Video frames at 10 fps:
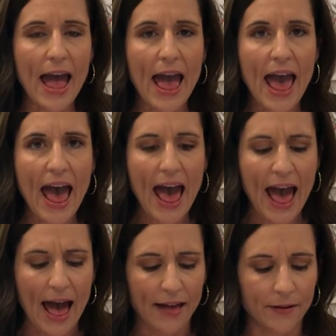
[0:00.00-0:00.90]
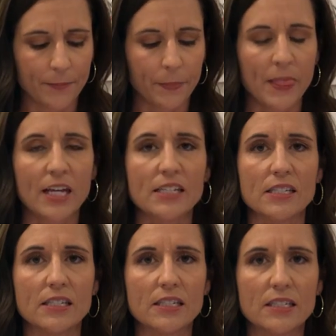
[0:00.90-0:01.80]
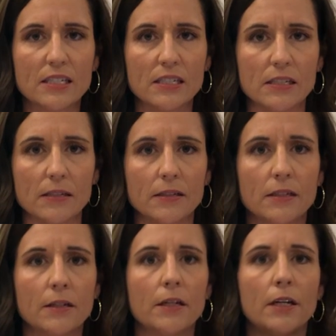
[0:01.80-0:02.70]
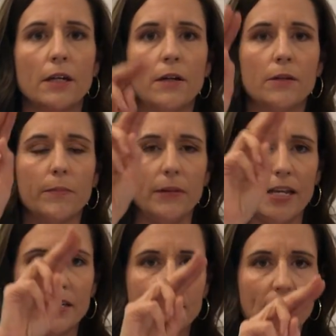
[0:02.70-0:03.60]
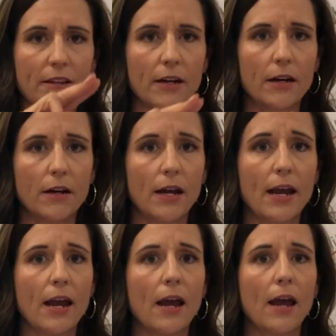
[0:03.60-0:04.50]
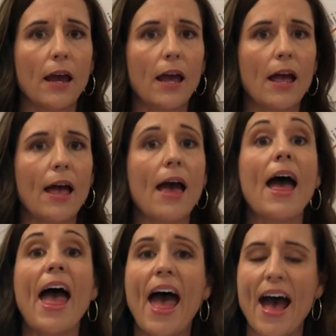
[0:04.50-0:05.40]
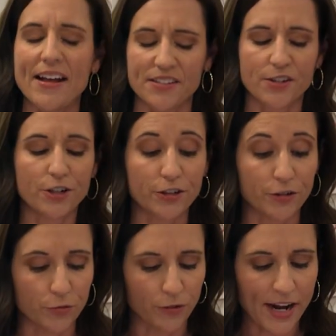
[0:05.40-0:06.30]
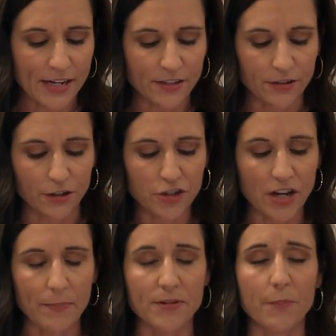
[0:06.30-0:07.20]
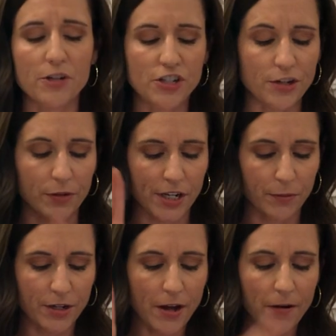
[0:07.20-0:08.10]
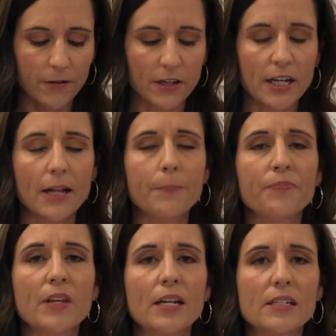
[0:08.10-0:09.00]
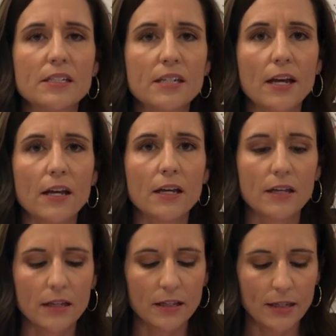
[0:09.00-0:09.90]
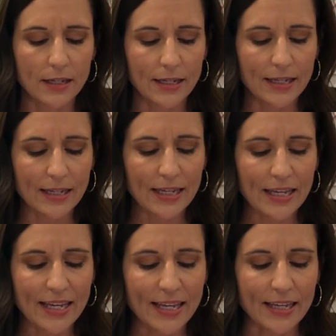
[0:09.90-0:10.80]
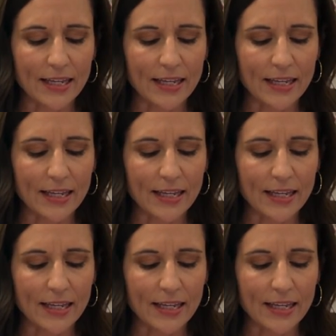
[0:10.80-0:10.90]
Ah, zzz. Blend together. Has. Great. Good job. Number 2. Here we go. T. I.